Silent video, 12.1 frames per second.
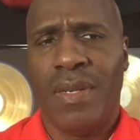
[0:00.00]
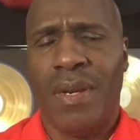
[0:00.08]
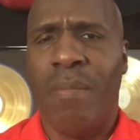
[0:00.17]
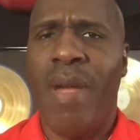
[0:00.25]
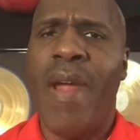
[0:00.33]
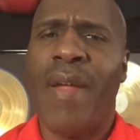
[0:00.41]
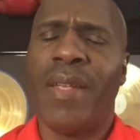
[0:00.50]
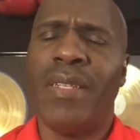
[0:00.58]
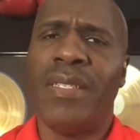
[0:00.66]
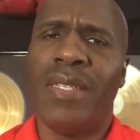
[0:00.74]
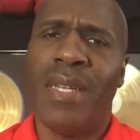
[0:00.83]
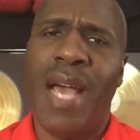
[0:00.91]

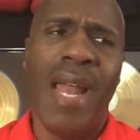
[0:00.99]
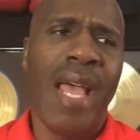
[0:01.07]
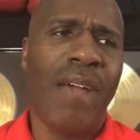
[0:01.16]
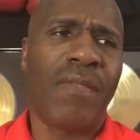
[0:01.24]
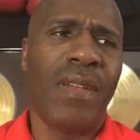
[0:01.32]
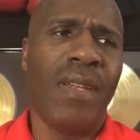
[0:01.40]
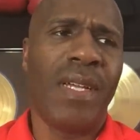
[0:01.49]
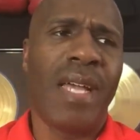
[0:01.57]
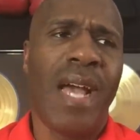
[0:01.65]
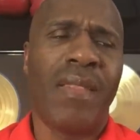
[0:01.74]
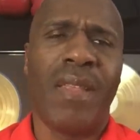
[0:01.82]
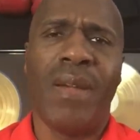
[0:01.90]
Americans should not have to look
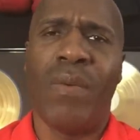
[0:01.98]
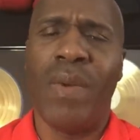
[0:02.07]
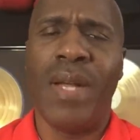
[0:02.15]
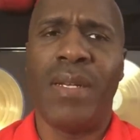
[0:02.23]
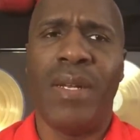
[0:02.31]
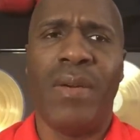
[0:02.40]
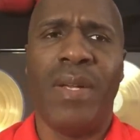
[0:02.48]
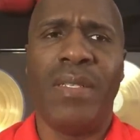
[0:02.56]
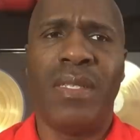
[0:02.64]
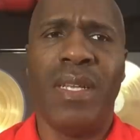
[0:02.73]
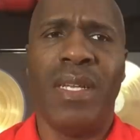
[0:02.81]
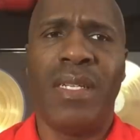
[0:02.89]
out their window and
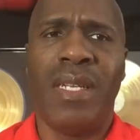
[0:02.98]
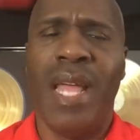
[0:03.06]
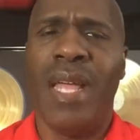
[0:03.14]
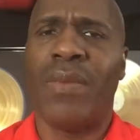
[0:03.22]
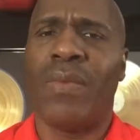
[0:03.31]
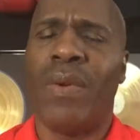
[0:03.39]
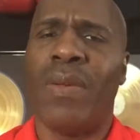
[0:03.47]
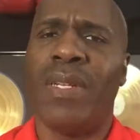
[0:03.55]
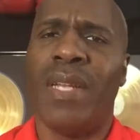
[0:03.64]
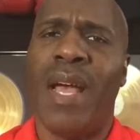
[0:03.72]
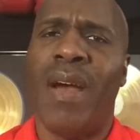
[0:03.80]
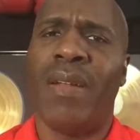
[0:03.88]
see a tank
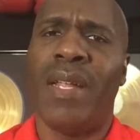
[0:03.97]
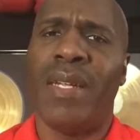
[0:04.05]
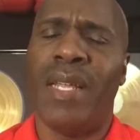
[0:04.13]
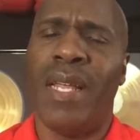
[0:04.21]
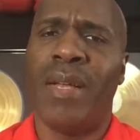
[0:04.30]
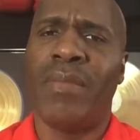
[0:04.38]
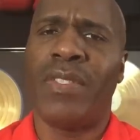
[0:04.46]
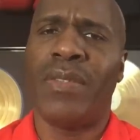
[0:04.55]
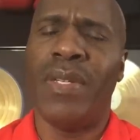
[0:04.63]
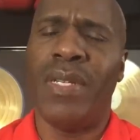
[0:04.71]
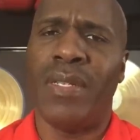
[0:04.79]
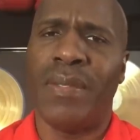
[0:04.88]
rolling down their damn
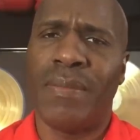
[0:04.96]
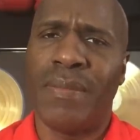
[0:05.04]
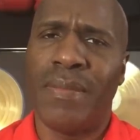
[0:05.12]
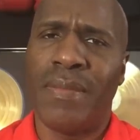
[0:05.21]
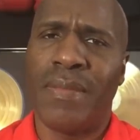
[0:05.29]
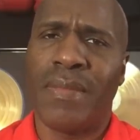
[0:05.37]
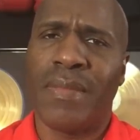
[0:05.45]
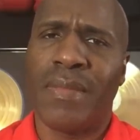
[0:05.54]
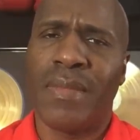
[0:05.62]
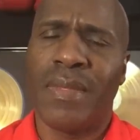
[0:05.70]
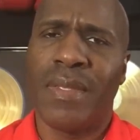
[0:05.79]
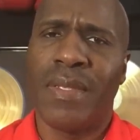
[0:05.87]
street.
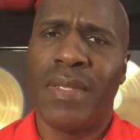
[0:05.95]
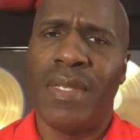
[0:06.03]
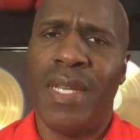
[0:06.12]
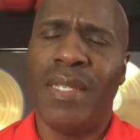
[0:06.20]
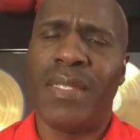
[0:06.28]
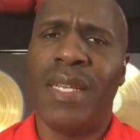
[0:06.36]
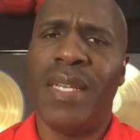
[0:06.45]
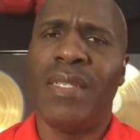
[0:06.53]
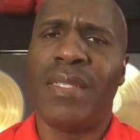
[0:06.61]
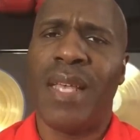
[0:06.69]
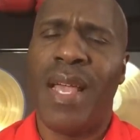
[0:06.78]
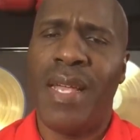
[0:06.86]
It's
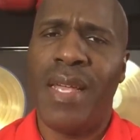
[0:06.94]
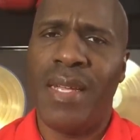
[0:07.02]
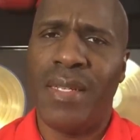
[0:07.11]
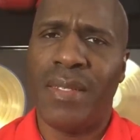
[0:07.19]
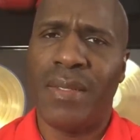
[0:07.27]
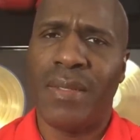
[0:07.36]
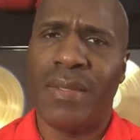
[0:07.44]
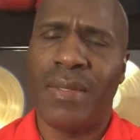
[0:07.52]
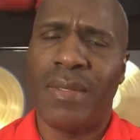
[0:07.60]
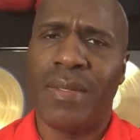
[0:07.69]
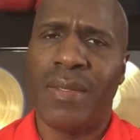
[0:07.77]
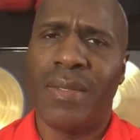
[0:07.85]
insane.
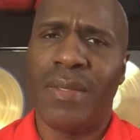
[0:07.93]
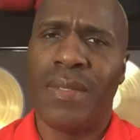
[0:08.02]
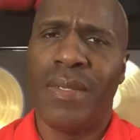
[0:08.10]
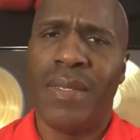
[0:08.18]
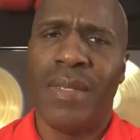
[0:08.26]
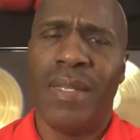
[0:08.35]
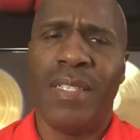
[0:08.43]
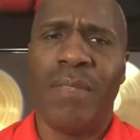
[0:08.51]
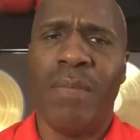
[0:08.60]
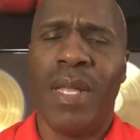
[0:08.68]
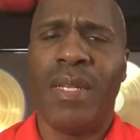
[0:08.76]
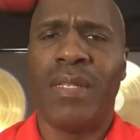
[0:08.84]
This
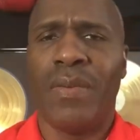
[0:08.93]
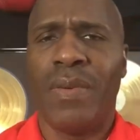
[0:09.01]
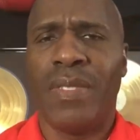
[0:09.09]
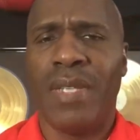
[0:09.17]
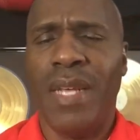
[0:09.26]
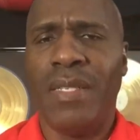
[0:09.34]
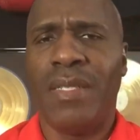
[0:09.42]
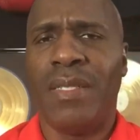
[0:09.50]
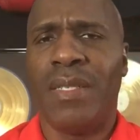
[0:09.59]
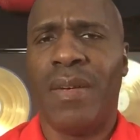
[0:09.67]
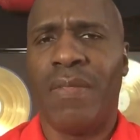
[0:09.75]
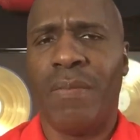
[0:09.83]

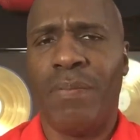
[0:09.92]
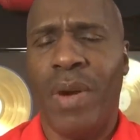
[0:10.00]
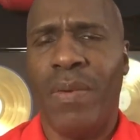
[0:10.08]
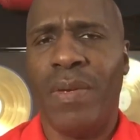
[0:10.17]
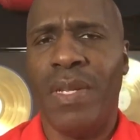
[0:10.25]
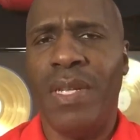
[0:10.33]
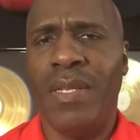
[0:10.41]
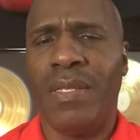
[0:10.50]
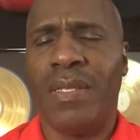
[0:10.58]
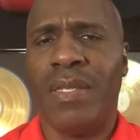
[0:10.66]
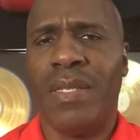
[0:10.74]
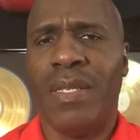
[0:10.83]
militarization of the
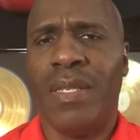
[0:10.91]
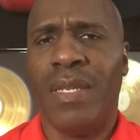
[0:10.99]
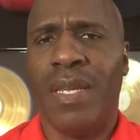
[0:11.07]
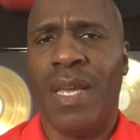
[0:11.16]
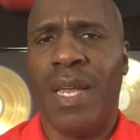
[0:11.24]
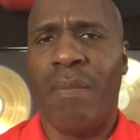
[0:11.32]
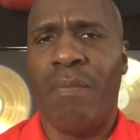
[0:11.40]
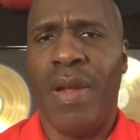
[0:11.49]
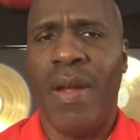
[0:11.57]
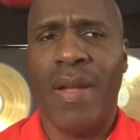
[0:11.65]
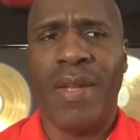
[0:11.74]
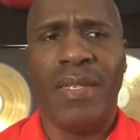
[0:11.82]
police and
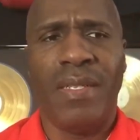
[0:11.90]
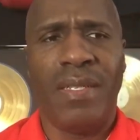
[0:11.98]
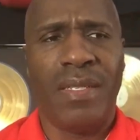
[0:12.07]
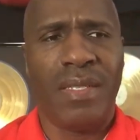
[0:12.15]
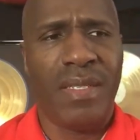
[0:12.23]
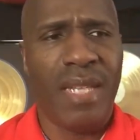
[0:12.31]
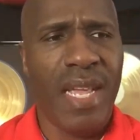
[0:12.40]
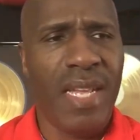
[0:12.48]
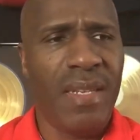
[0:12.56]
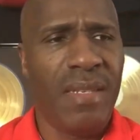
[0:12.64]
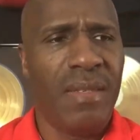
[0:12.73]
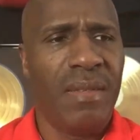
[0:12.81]
America, this
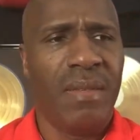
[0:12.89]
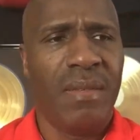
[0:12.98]
state,